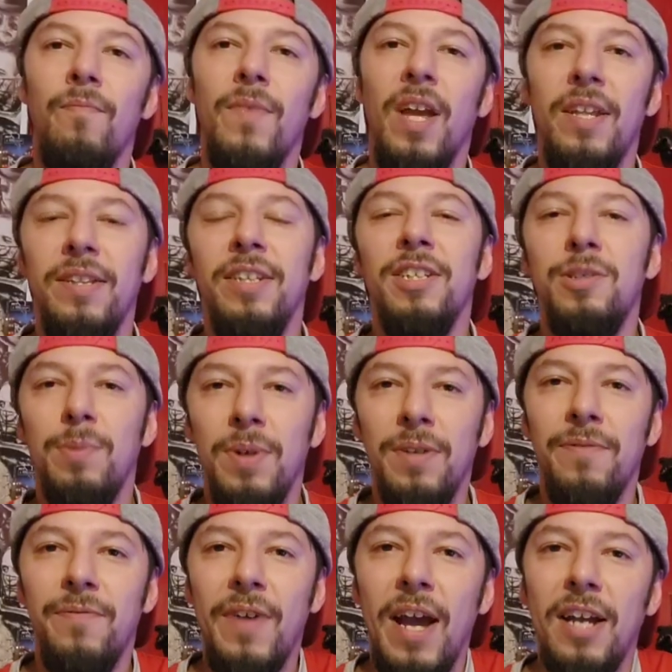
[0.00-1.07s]
And this would in
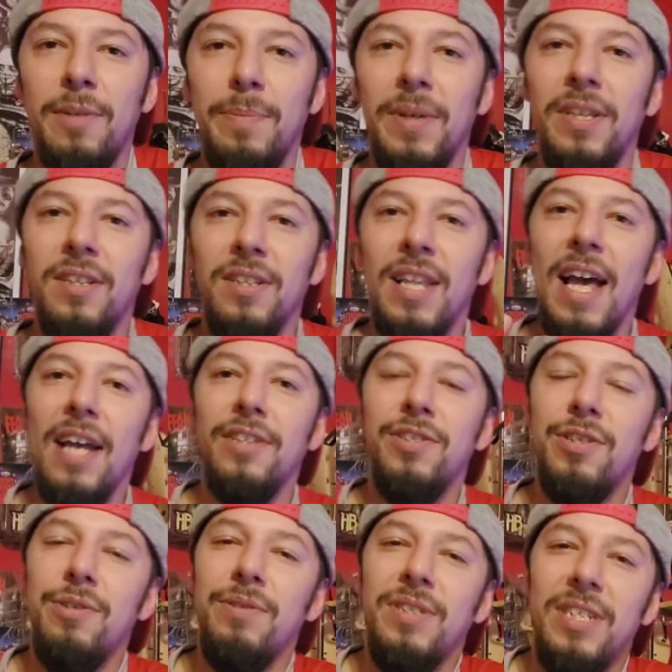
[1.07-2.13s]
fact be the last
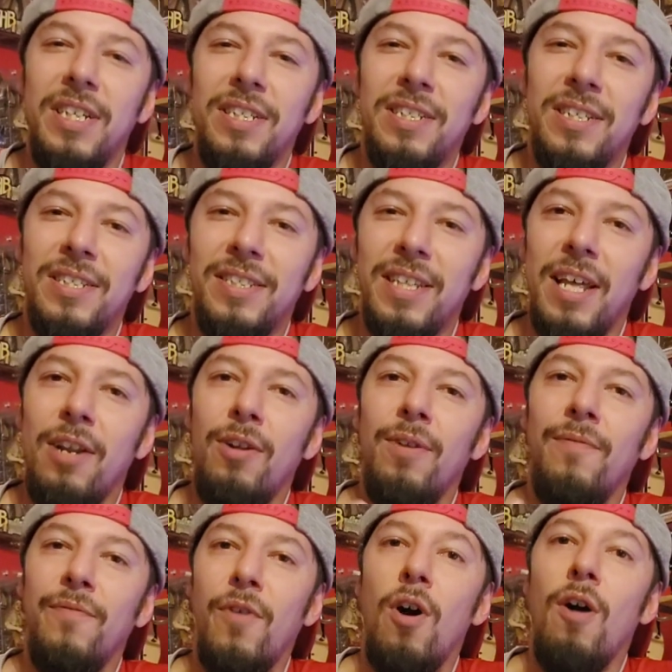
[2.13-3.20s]
two seasons that are
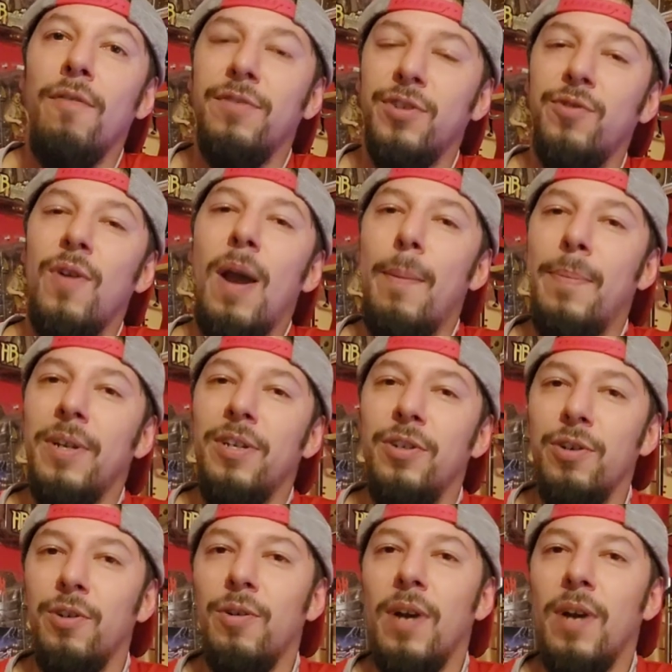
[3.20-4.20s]
involved Scrappy-Doo.